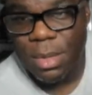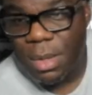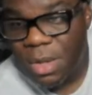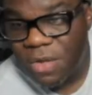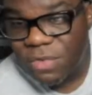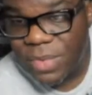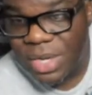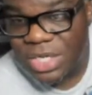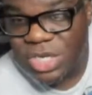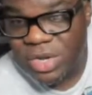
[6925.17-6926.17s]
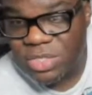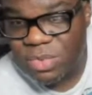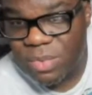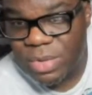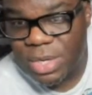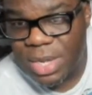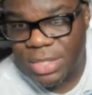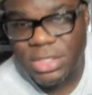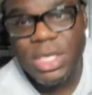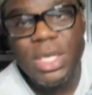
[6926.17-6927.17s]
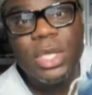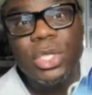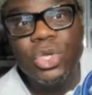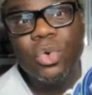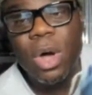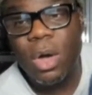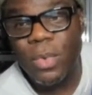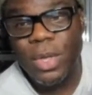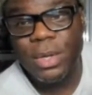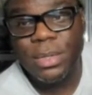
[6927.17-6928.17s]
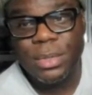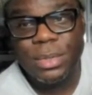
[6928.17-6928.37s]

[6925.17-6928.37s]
Hopefully, we get a cherry tour one day. You all will.